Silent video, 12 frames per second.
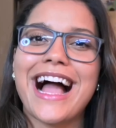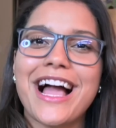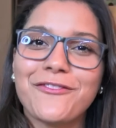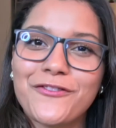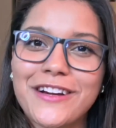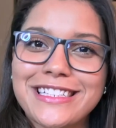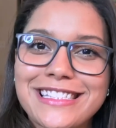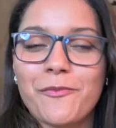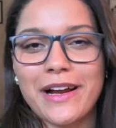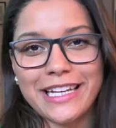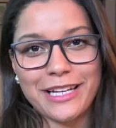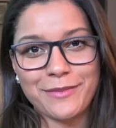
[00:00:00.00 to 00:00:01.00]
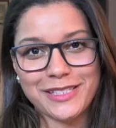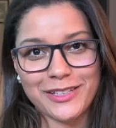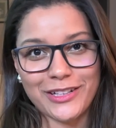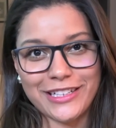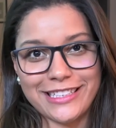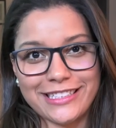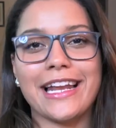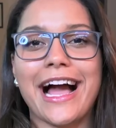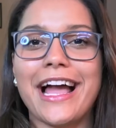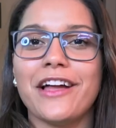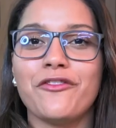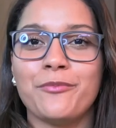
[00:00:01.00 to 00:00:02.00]
Hi friends, my name is Claudia.
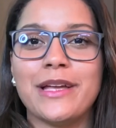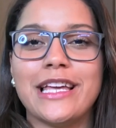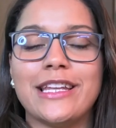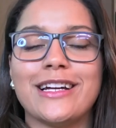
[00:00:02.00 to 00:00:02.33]
I have been